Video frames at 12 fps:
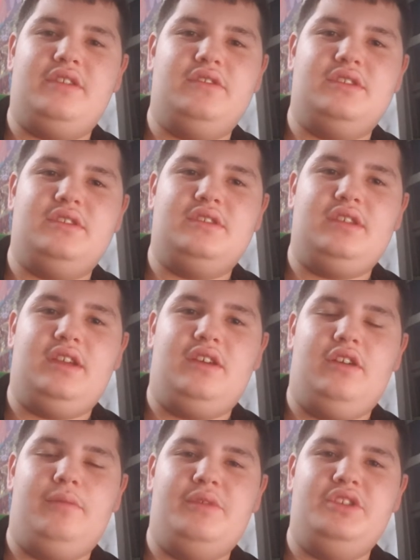uses
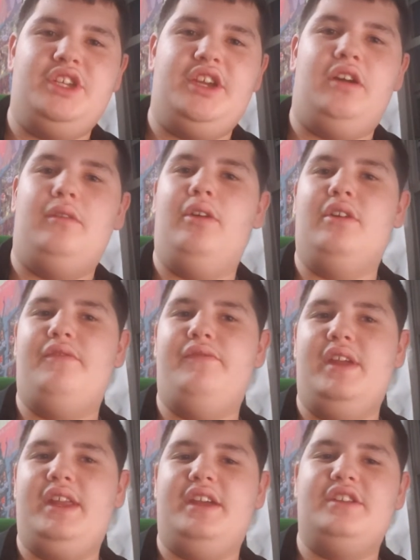OpenGL while
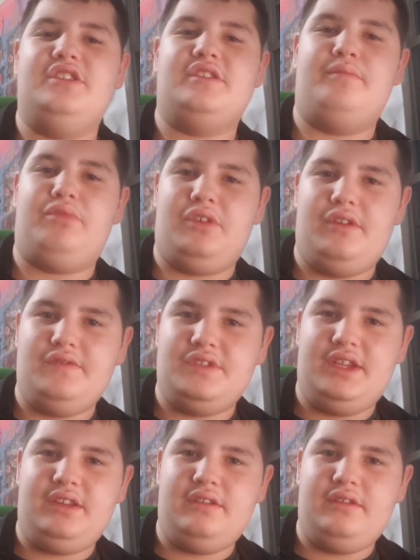Nvidia just improves
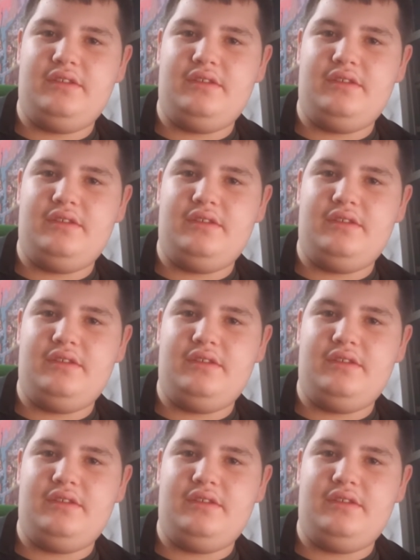it.